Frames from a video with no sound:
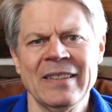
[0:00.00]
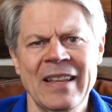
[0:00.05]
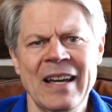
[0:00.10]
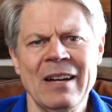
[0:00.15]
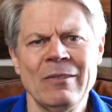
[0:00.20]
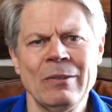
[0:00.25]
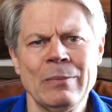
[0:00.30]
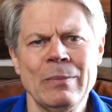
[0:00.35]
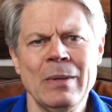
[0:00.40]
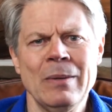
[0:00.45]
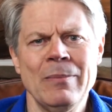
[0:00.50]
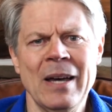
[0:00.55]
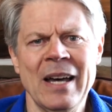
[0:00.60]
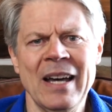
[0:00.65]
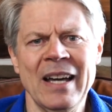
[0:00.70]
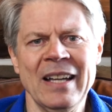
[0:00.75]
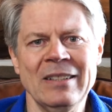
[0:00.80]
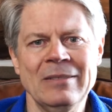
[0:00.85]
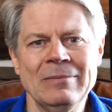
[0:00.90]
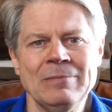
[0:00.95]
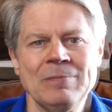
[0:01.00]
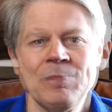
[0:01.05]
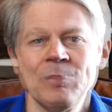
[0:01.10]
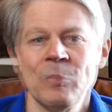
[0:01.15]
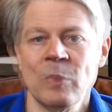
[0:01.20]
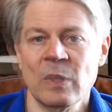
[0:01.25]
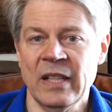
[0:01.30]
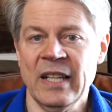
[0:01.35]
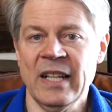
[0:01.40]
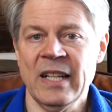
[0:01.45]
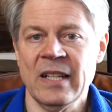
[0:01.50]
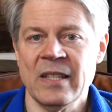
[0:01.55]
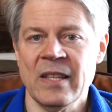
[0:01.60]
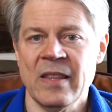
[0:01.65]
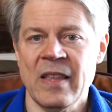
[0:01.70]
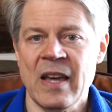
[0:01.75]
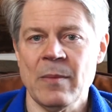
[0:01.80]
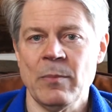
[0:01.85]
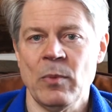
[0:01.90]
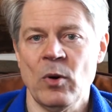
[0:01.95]
That would be bad. Related to
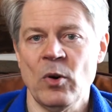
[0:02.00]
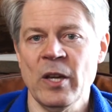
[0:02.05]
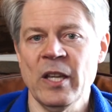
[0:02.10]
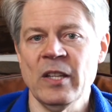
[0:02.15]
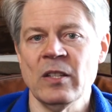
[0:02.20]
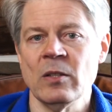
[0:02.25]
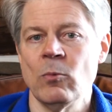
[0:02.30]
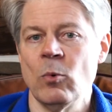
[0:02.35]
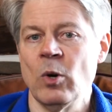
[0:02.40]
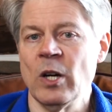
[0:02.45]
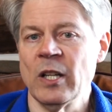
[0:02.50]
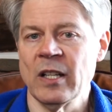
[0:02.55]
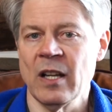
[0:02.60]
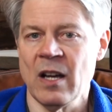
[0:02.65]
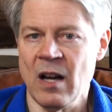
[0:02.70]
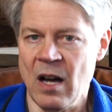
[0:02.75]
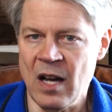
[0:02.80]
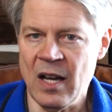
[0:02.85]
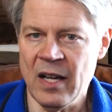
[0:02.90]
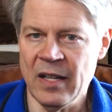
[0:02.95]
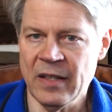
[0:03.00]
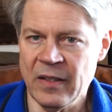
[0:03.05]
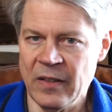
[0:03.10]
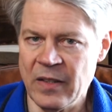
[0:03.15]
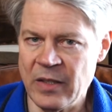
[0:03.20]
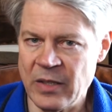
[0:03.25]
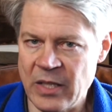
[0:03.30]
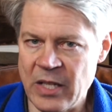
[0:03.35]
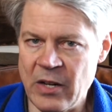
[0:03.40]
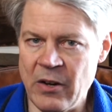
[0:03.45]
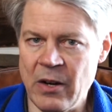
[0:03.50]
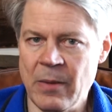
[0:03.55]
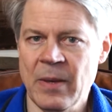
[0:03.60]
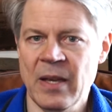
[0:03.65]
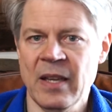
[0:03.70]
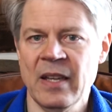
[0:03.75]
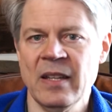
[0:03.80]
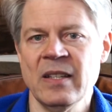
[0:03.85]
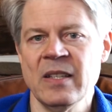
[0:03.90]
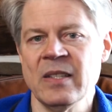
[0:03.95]
that point, one con of the
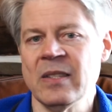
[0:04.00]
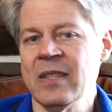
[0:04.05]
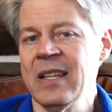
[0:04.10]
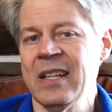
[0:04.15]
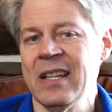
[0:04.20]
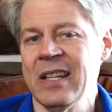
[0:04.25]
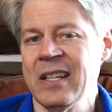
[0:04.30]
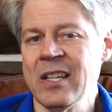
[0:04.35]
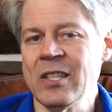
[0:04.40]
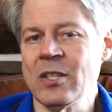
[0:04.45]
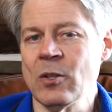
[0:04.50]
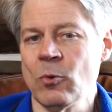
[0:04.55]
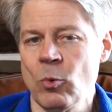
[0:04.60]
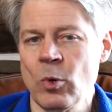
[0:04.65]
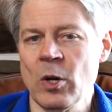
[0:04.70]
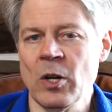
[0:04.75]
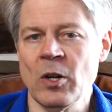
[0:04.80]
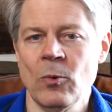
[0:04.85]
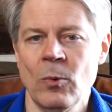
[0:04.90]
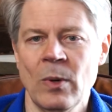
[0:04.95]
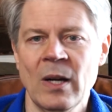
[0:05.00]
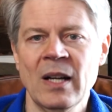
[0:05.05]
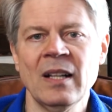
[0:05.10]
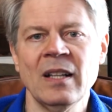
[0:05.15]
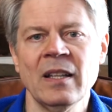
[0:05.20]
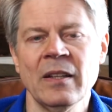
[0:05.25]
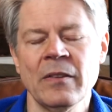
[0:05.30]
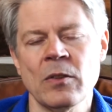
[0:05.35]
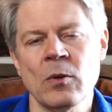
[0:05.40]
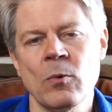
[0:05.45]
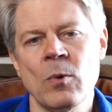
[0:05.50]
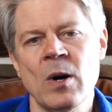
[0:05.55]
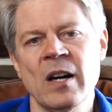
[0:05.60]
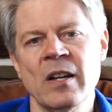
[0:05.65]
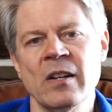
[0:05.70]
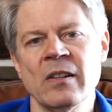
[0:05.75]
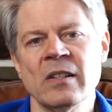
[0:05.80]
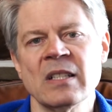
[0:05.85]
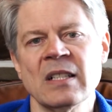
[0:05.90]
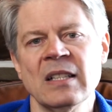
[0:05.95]
SteriPEN is that it doesn't work well if the
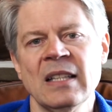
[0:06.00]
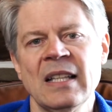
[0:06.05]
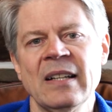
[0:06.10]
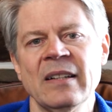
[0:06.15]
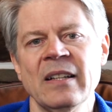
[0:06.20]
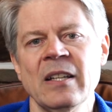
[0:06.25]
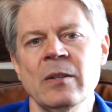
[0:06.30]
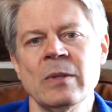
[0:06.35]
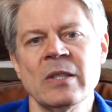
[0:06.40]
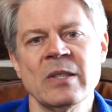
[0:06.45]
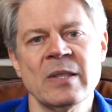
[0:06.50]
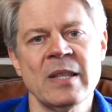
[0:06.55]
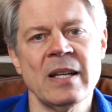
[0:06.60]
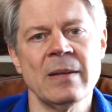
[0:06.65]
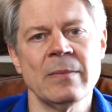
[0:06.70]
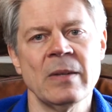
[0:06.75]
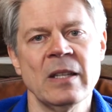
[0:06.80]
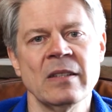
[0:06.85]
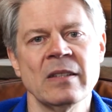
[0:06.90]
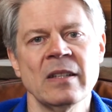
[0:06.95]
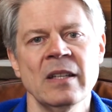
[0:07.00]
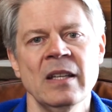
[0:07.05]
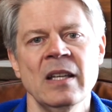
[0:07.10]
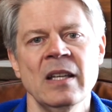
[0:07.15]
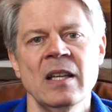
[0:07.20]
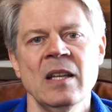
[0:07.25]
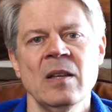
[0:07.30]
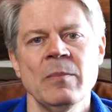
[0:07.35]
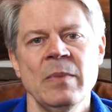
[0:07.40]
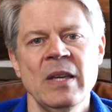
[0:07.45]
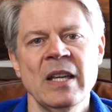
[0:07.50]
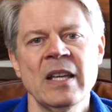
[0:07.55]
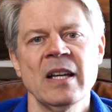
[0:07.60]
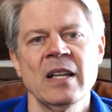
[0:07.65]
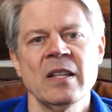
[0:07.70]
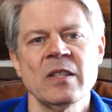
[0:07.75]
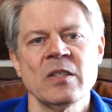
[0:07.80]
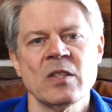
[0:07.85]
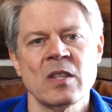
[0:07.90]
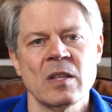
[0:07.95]
water is cloudy with sediment,
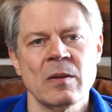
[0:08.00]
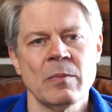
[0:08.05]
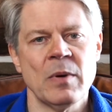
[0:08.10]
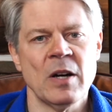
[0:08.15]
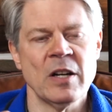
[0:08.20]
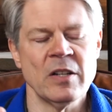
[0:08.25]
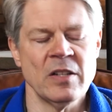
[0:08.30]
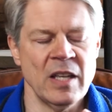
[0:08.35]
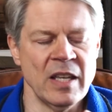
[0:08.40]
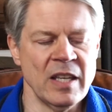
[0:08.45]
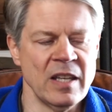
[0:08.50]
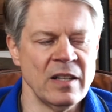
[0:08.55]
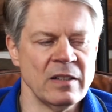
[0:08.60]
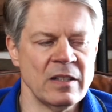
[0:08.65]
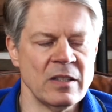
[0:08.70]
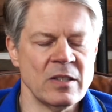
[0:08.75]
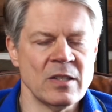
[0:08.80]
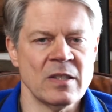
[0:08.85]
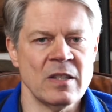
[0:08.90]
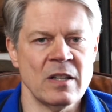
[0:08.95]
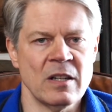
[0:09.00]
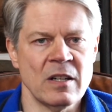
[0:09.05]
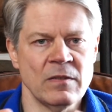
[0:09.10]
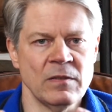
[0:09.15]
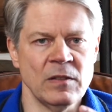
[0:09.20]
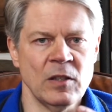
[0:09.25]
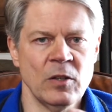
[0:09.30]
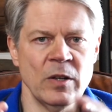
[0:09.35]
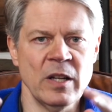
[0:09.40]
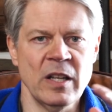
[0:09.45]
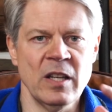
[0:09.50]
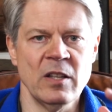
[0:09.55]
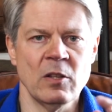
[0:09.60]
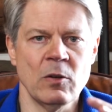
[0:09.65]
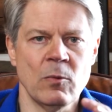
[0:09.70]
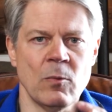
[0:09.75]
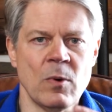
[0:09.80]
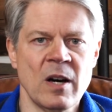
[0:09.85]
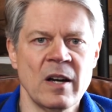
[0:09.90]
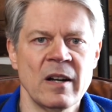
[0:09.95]
because the particulates that are floating in
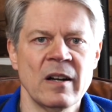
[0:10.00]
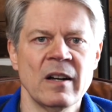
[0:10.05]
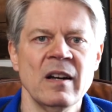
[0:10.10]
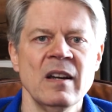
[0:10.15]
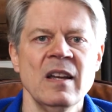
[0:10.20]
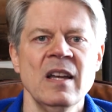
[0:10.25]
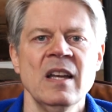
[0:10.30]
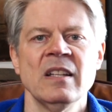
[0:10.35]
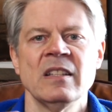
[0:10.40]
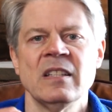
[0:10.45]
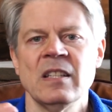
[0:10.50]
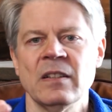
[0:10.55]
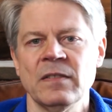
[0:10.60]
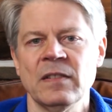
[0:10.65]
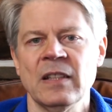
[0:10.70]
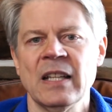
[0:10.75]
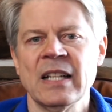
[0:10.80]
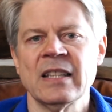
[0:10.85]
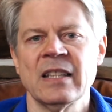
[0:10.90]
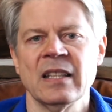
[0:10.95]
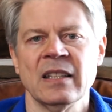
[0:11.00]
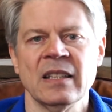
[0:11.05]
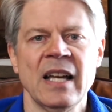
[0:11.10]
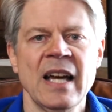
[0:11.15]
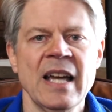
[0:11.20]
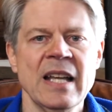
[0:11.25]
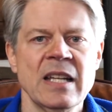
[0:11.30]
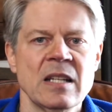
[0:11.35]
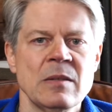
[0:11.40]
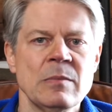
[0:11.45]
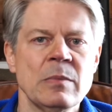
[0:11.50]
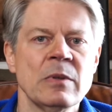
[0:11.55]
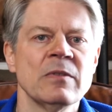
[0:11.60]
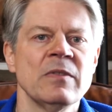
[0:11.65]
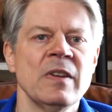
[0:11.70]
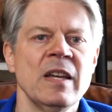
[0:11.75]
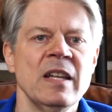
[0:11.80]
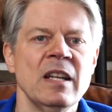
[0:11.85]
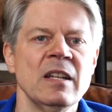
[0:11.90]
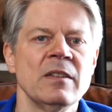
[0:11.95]
the water deflect the light and
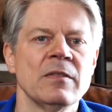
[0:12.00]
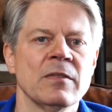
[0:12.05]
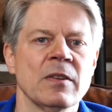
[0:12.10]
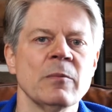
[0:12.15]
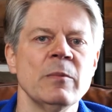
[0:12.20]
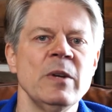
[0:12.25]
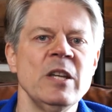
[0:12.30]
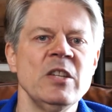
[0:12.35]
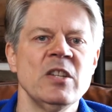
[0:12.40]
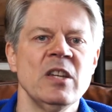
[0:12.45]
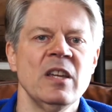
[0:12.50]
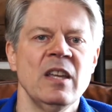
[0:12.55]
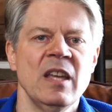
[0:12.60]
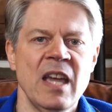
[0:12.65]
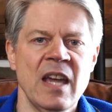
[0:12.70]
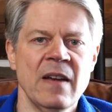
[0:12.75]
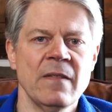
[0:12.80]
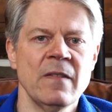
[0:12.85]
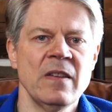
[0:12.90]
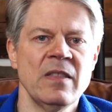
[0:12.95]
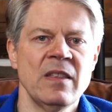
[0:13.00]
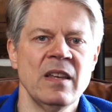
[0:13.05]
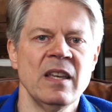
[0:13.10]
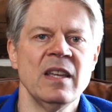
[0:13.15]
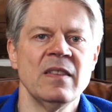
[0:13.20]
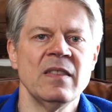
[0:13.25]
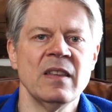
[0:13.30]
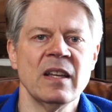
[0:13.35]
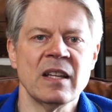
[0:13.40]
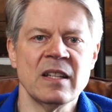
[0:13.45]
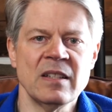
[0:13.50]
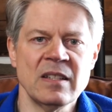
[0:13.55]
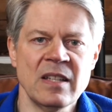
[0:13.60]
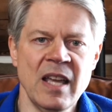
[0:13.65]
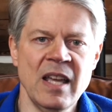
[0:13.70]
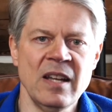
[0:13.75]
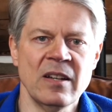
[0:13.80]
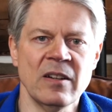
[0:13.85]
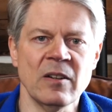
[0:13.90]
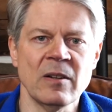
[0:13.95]
prevent it from reaching everything in the
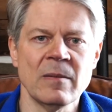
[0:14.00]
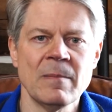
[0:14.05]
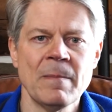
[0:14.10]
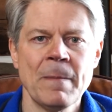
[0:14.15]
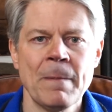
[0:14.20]
container.